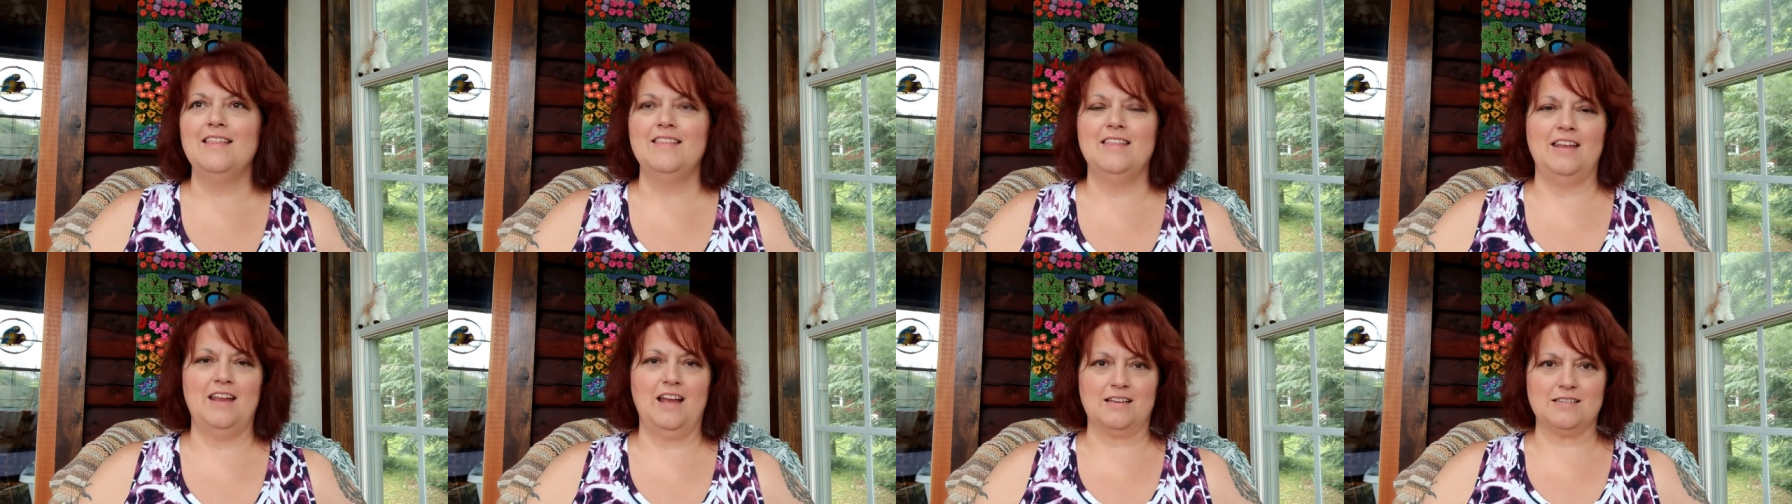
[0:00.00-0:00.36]

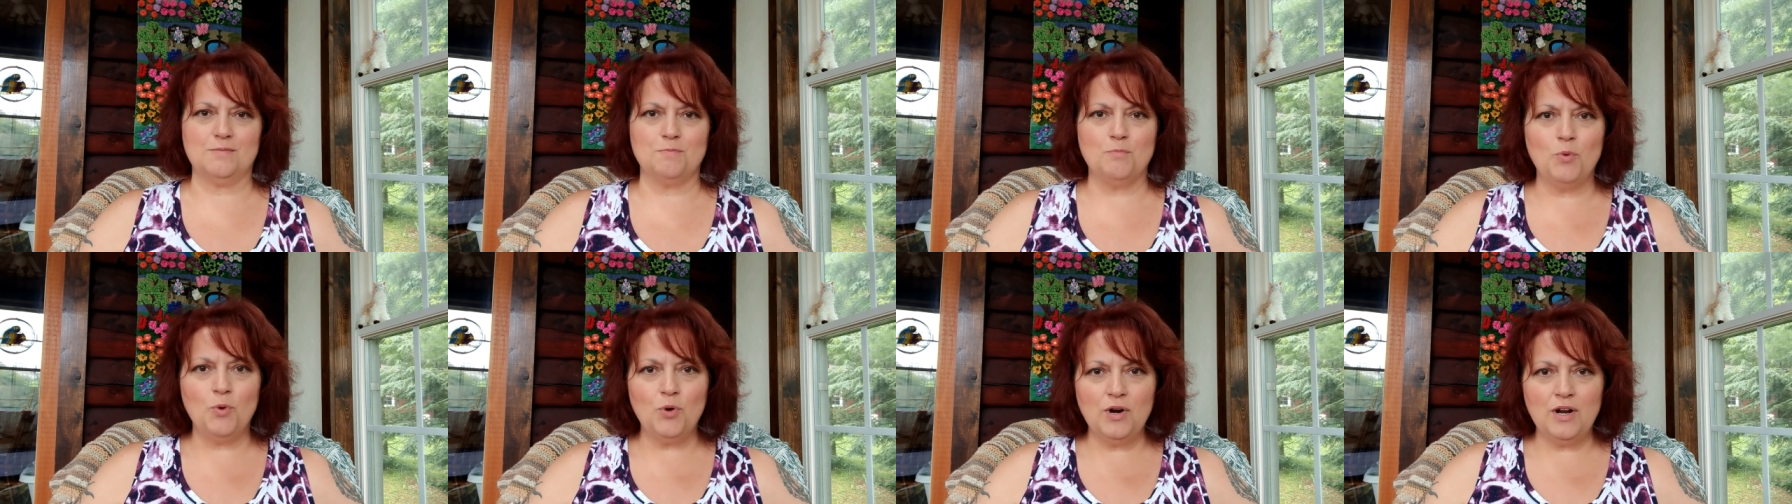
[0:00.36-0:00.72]
The
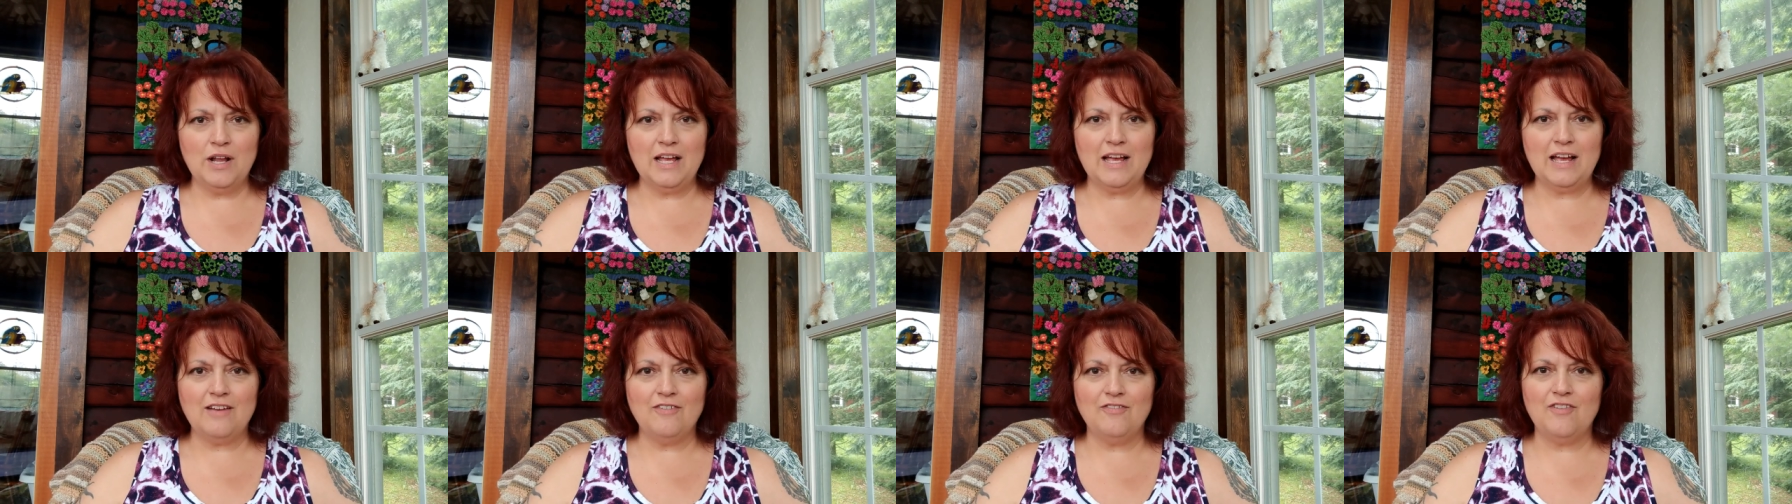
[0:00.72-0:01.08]
next
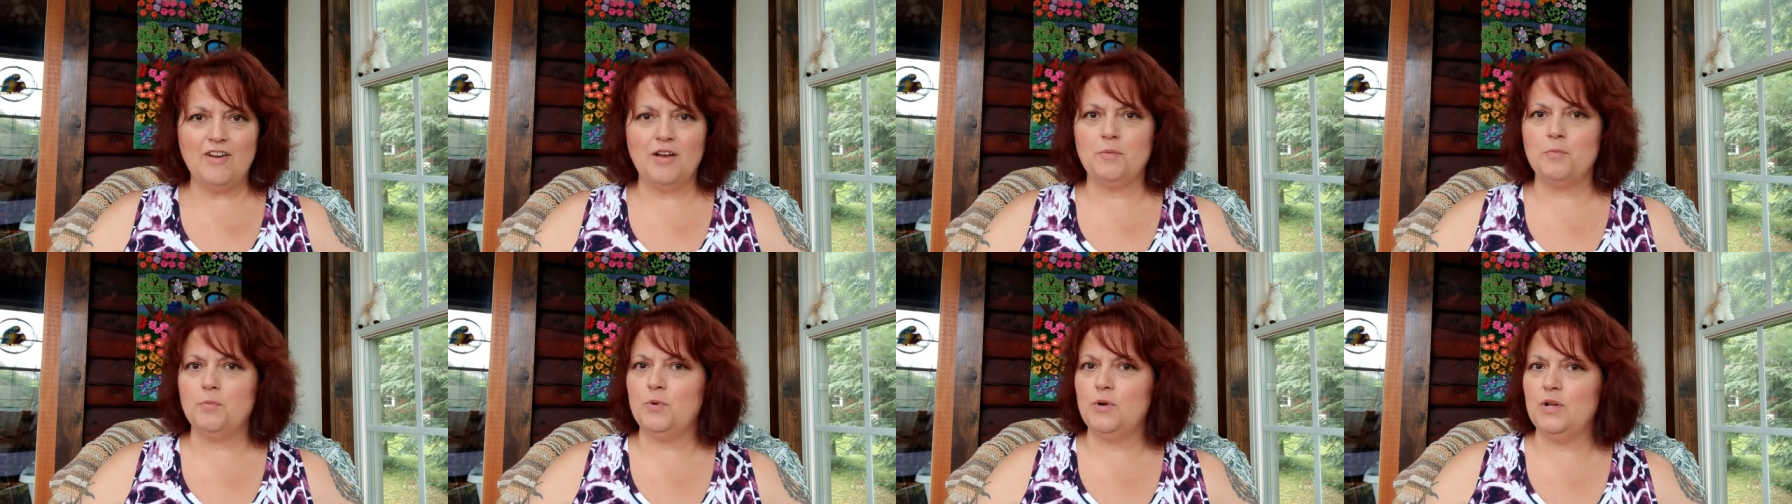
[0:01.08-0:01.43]
morning, I
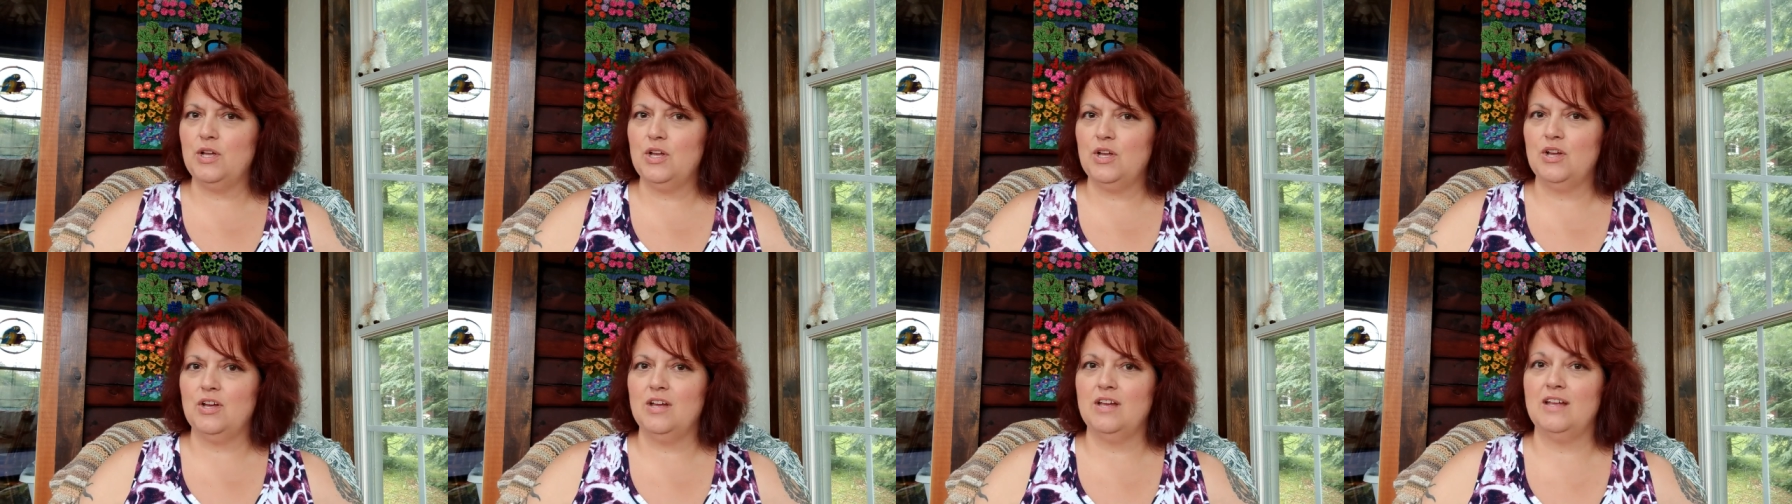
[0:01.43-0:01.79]
felt
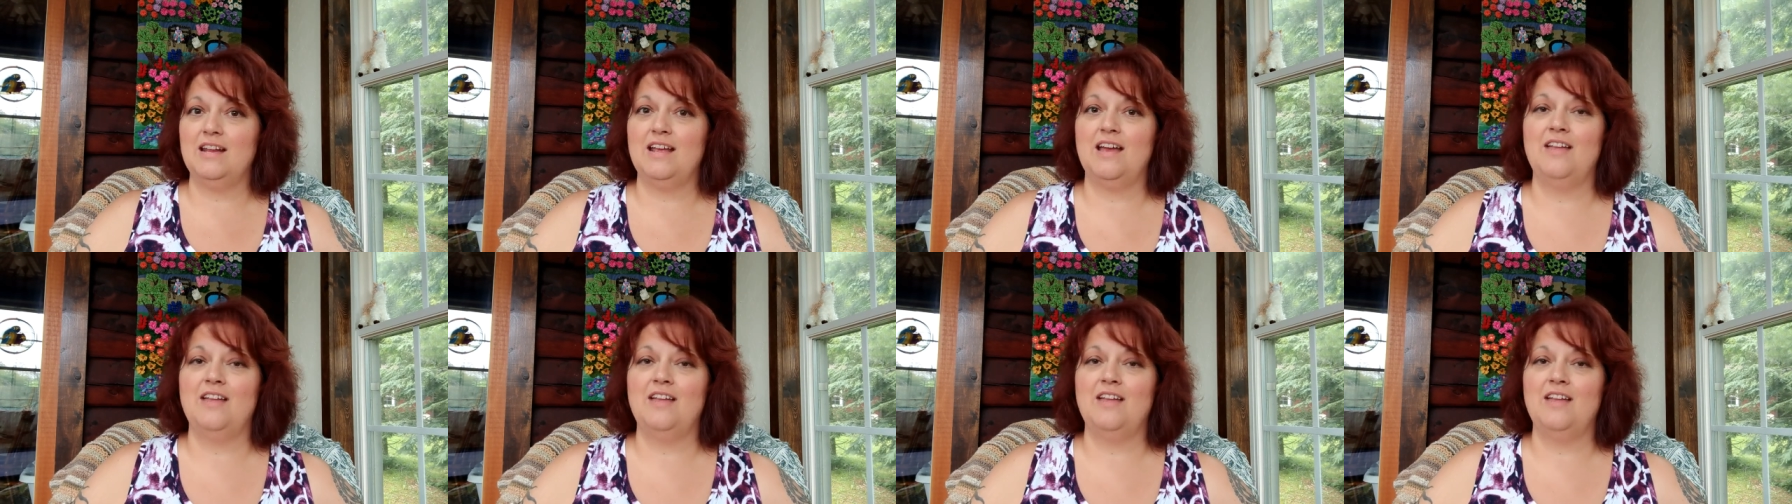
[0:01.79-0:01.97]
pretty good.